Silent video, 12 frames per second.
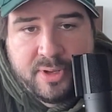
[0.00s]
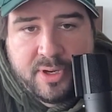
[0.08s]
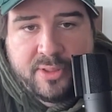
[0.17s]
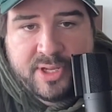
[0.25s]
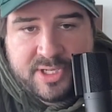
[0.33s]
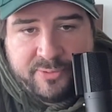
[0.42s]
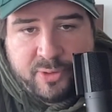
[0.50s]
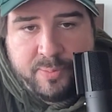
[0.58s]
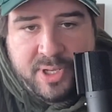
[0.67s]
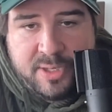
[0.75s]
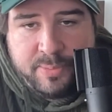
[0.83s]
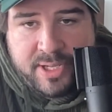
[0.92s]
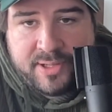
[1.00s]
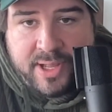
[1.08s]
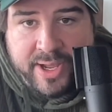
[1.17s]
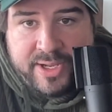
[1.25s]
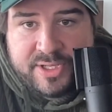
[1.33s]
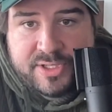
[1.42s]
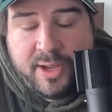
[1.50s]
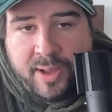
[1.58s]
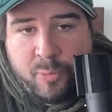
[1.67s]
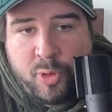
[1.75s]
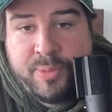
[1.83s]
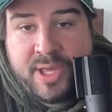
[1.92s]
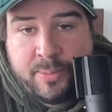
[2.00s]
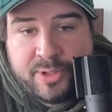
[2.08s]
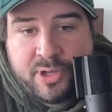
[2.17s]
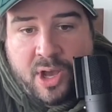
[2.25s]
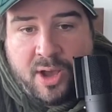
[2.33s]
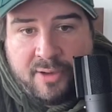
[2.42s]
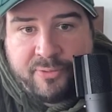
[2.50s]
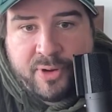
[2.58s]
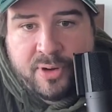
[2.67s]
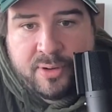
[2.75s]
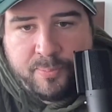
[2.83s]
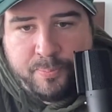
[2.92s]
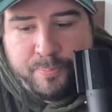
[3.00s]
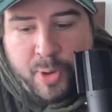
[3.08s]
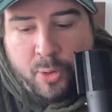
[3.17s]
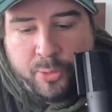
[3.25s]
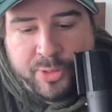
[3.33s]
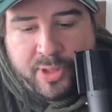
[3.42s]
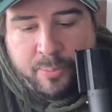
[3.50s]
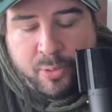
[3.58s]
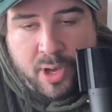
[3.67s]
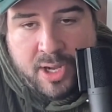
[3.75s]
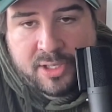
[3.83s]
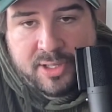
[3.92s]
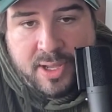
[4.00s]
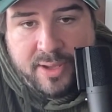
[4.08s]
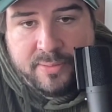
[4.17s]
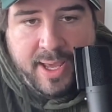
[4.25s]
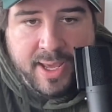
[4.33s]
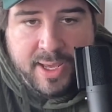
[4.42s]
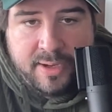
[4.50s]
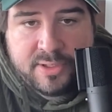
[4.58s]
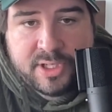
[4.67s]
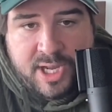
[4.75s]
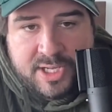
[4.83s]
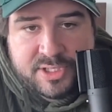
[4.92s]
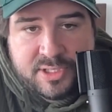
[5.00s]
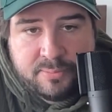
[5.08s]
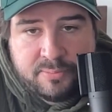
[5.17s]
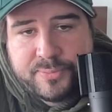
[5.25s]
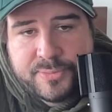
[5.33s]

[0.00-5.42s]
the different B2B clients, we'll be able to offer both a product line and custom.